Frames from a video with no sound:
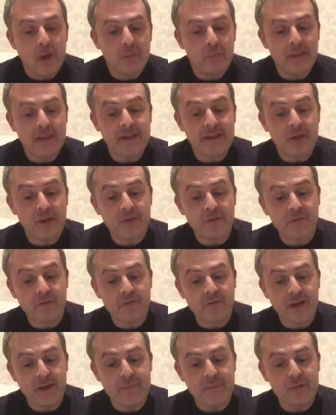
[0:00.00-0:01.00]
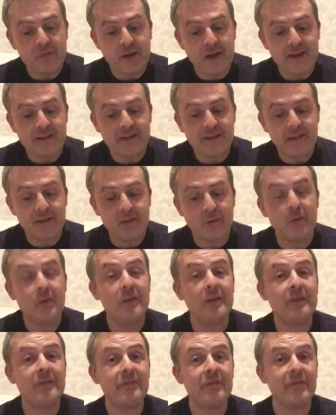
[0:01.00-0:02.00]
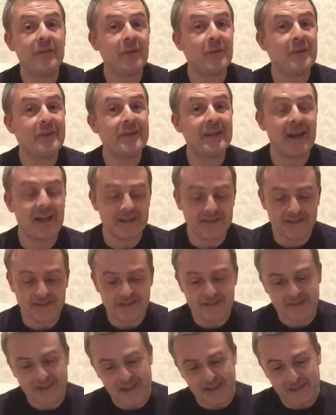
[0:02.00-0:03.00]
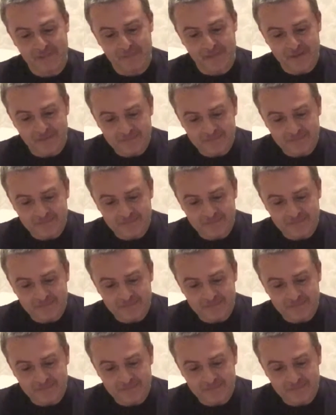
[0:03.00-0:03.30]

bleed off vaporizing coolant fluid as steam.